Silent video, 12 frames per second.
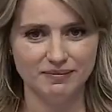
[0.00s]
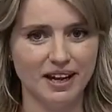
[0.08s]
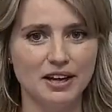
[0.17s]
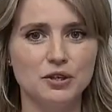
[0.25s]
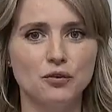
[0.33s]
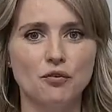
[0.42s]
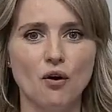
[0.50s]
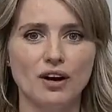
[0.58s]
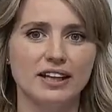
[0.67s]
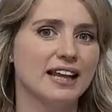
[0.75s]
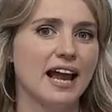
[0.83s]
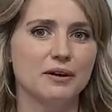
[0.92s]
a new
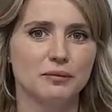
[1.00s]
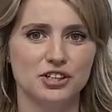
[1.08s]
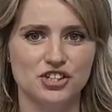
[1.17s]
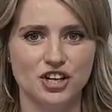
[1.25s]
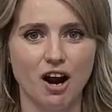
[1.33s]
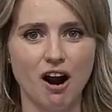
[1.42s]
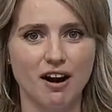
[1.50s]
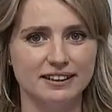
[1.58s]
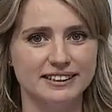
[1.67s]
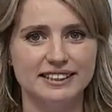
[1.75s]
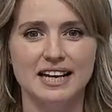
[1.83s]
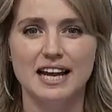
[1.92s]
foreign language,
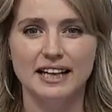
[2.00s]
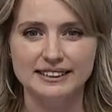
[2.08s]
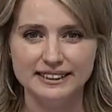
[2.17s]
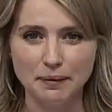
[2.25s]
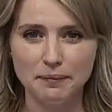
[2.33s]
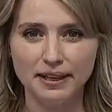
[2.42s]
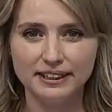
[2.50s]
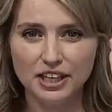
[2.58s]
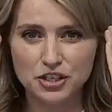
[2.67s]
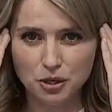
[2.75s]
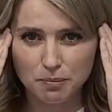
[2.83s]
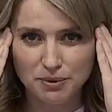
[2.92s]
arts, something
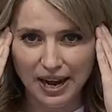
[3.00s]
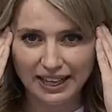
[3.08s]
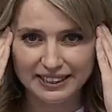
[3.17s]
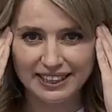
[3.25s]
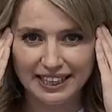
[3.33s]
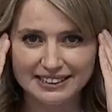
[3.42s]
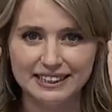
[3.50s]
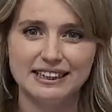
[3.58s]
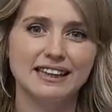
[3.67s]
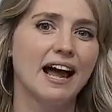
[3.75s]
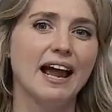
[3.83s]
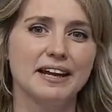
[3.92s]
that your brain
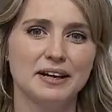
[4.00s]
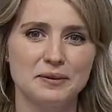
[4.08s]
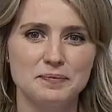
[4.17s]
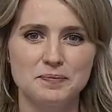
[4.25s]
doesn't like.